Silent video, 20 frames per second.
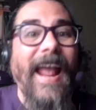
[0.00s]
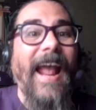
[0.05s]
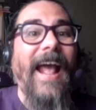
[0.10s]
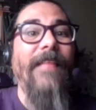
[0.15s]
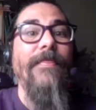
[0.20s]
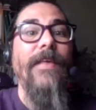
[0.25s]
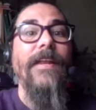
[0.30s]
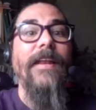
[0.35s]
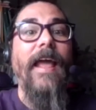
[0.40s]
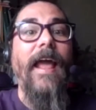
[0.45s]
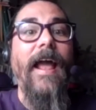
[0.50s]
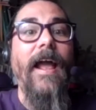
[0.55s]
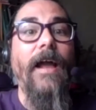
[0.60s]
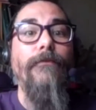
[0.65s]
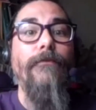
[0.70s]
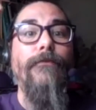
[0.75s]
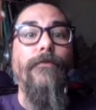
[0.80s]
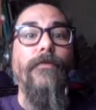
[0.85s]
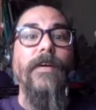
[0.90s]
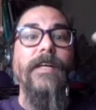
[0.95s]
And then
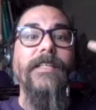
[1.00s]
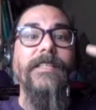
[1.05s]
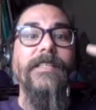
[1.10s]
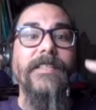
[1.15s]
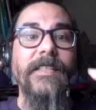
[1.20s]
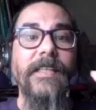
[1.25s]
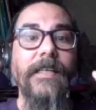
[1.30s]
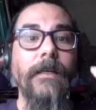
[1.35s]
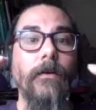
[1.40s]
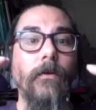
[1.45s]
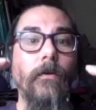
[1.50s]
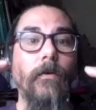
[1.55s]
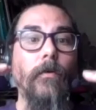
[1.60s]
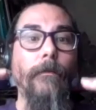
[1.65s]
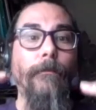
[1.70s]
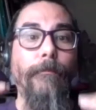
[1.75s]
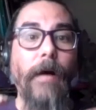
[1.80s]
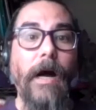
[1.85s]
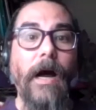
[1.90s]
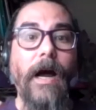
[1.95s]
every
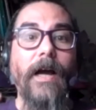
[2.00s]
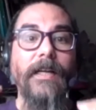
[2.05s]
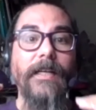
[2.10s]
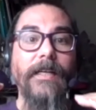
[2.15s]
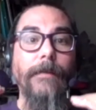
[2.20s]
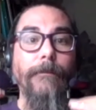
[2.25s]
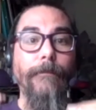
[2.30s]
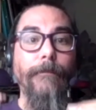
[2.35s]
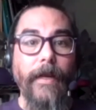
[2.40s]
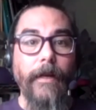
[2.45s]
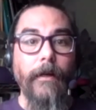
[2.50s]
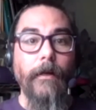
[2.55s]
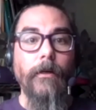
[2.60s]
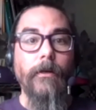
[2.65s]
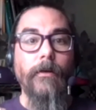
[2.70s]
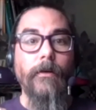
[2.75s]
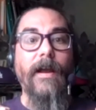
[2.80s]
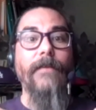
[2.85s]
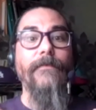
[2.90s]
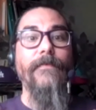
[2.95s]
single body
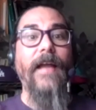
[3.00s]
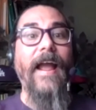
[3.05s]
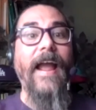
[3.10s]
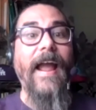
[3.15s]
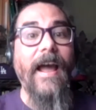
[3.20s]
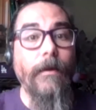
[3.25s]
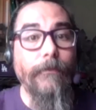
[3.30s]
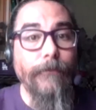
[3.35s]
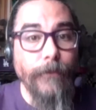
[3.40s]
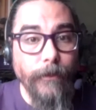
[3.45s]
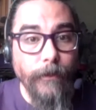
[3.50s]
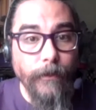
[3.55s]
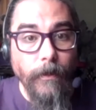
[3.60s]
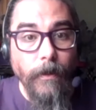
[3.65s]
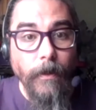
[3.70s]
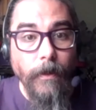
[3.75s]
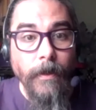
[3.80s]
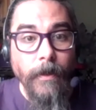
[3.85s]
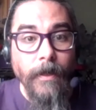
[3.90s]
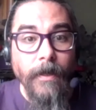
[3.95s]
paragraph after
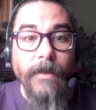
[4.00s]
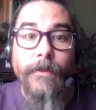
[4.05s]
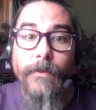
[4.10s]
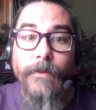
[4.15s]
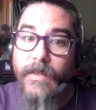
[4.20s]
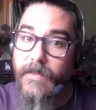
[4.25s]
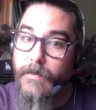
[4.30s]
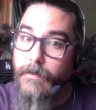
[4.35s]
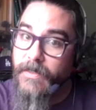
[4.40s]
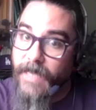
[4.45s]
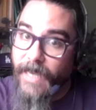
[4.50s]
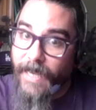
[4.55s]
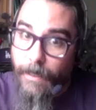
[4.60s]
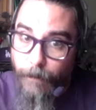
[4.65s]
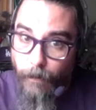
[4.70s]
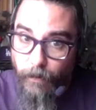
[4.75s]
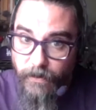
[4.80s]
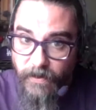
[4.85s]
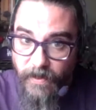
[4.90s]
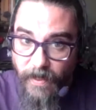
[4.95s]
this
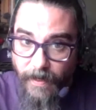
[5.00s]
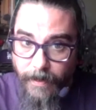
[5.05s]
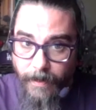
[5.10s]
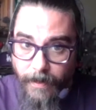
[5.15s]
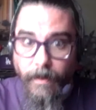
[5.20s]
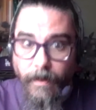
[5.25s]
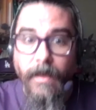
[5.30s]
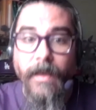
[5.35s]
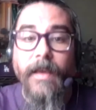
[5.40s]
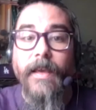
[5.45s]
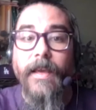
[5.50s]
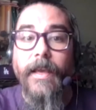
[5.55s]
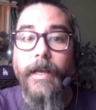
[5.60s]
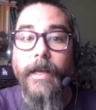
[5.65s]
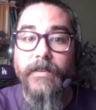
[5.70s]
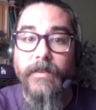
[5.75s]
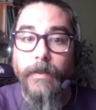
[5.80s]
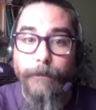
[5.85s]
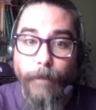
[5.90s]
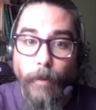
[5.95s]
table setting
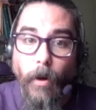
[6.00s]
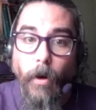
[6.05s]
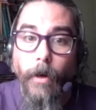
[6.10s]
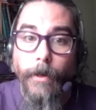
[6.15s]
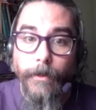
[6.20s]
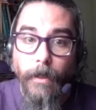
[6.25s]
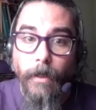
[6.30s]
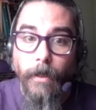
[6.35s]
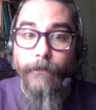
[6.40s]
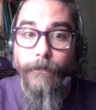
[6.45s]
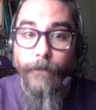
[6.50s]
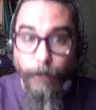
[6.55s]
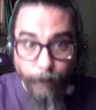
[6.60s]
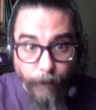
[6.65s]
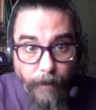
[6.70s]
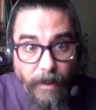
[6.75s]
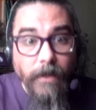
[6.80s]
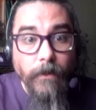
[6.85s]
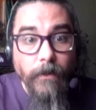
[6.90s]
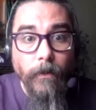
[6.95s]
is a part of the
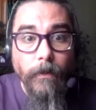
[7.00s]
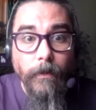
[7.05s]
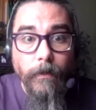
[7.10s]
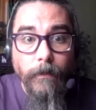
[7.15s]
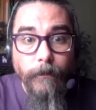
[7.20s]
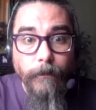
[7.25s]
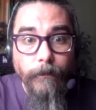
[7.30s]
meal.